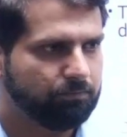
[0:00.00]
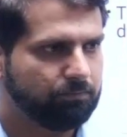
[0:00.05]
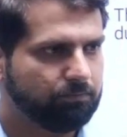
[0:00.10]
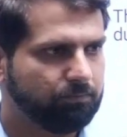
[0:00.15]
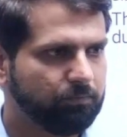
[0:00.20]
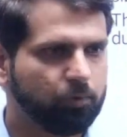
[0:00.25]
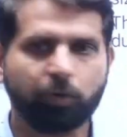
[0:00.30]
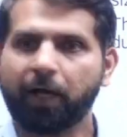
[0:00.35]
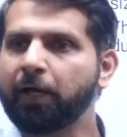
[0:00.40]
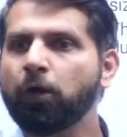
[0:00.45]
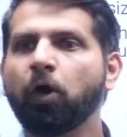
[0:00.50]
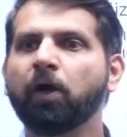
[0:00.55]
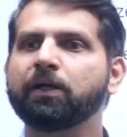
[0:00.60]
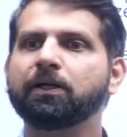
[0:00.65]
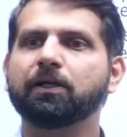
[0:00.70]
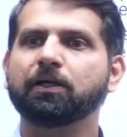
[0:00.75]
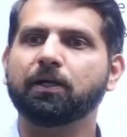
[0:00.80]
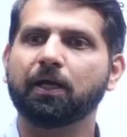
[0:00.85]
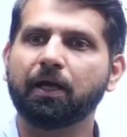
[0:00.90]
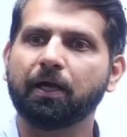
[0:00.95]
You
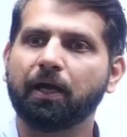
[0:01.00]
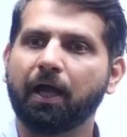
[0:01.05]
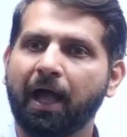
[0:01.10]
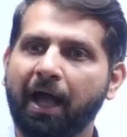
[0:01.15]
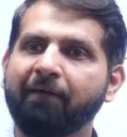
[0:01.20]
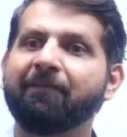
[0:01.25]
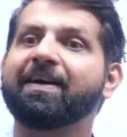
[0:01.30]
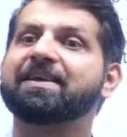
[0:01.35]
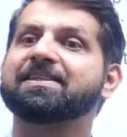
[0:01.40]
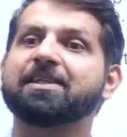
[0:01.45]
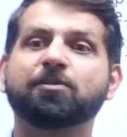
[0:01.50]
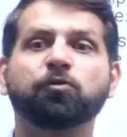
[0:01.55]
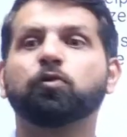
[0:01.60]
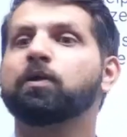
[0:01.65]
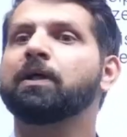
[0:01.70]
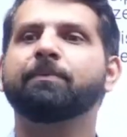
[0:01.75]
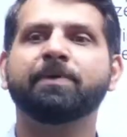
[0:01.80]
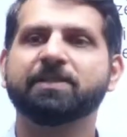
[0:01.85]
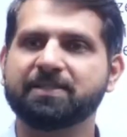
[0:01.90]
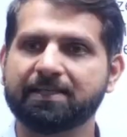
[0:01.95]
cannot have access to
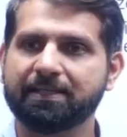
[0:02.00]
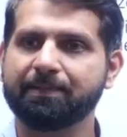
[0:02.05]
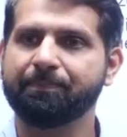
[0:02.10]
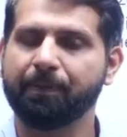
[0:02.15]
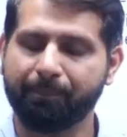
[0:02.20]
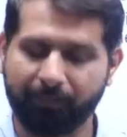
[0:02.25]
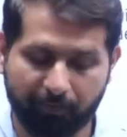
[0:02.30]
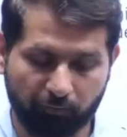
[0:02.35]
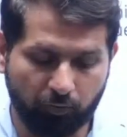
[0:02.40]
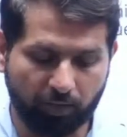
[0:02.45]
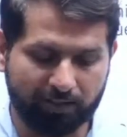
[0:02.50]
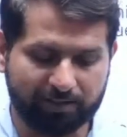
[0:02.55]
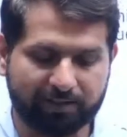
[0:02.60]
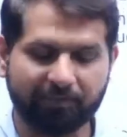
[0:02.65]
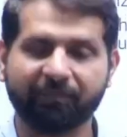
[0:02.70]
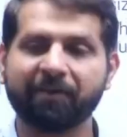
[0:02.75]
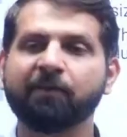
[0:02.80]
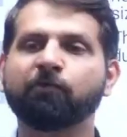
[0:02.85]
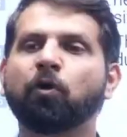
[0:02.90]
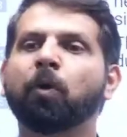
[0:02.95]
them easily. People who are
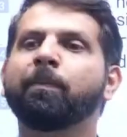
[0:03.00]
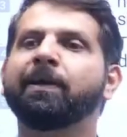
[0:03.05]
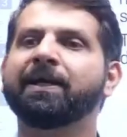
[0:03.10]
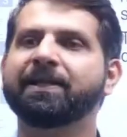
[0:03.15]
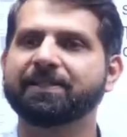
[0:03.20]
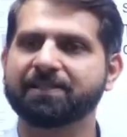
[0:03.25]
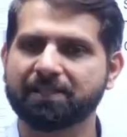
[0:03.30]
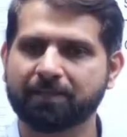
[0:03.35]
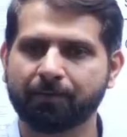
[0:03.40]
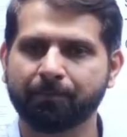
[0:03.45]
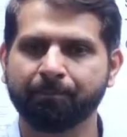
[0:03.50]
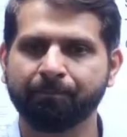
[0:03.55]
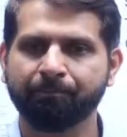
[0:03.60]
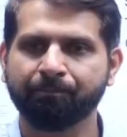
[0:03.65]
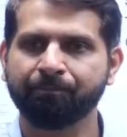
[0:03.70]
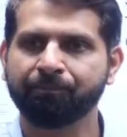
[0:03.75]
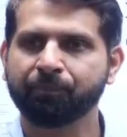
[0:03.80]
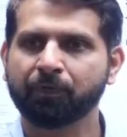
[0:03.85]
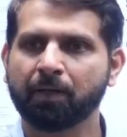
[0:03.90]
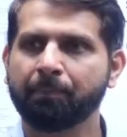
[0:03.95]
suffering from AIDS.
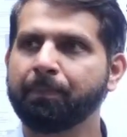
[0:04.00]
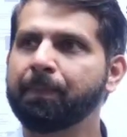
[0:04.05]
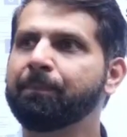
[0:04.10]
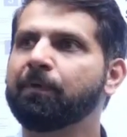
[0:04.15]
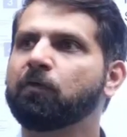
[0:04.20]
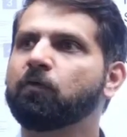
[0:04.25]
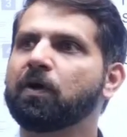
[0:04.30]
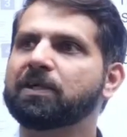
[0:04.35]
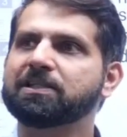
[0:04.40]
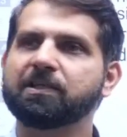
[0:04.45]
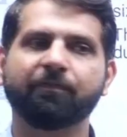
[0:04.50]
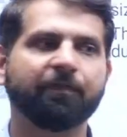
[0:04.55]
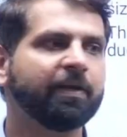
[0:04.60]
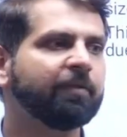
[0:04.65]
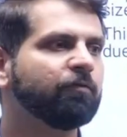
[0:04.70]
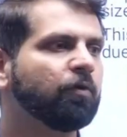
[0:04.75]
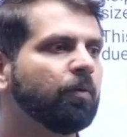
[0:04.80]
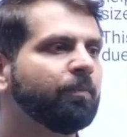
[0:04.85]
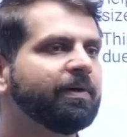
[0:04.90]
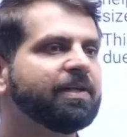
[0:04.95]
People who are suffering
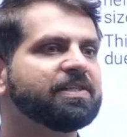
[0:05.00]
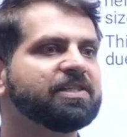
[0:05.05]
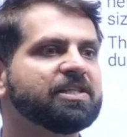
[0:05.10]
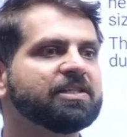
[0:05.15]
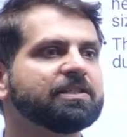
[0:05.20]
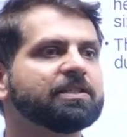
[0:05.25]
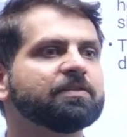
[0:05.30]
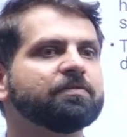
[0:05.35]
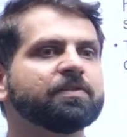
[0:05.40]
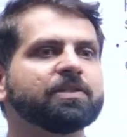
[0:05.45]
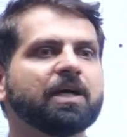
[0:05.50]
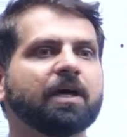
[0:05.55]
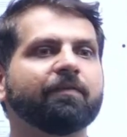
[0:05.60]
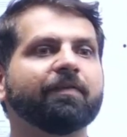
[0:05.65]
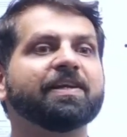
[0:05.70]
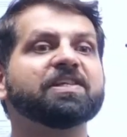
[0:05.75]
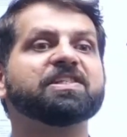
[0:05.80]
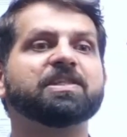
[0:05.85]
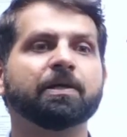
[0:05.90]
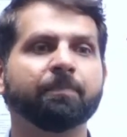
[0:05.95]
from diseases which are
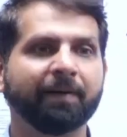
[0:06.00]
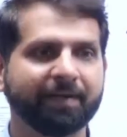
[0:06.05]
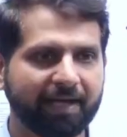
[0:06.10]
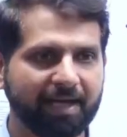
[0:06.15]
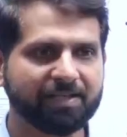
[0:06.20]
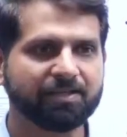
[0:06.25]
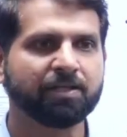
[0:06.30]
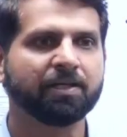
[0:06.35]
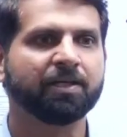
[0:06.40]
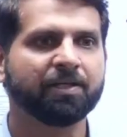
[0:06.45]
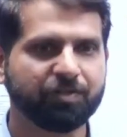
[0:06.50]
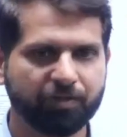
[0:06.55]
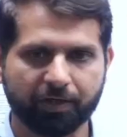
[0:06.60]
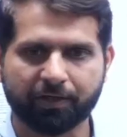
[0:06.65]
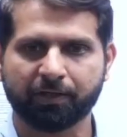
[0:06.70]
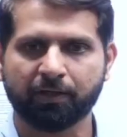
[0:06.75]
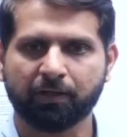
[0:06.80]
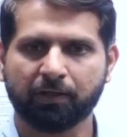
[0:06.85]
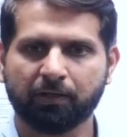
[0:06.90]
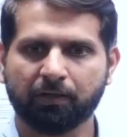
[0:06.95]
very stigmatized in nature.
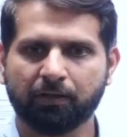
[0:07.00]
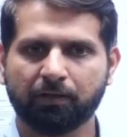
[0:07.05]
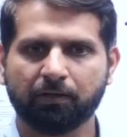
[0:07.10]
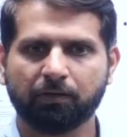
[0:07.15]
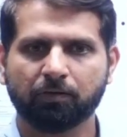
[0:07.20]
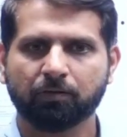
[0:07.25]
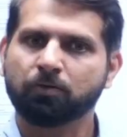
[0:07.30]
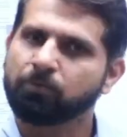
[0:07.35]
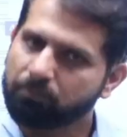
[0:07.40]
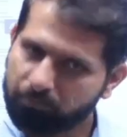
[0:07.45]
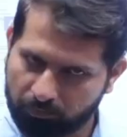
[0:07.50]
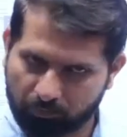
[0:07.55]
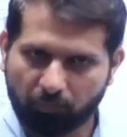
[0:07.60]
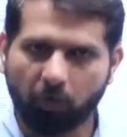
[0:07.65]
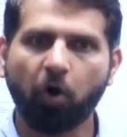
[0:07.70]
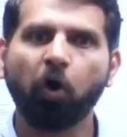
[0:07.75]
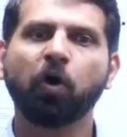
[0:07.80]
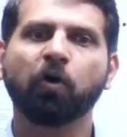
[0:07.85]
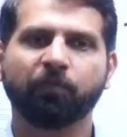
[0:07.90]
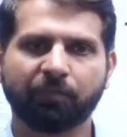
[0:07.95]

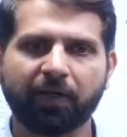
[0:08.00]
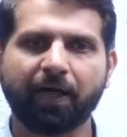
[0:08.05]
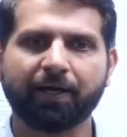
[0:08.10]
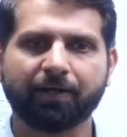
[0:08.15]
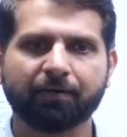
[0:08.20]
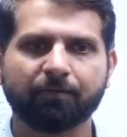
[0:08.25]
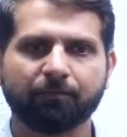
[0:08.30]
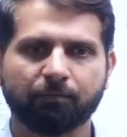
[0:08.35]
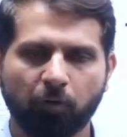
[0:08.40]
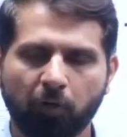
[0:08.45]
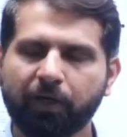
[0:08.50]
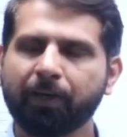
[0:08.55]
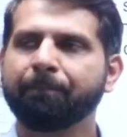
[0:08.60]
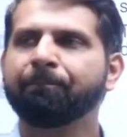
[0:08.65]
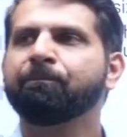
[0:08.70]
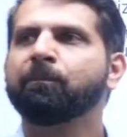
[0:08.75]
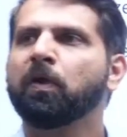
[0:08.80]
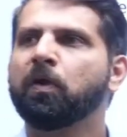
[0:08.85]
All of that. Okay.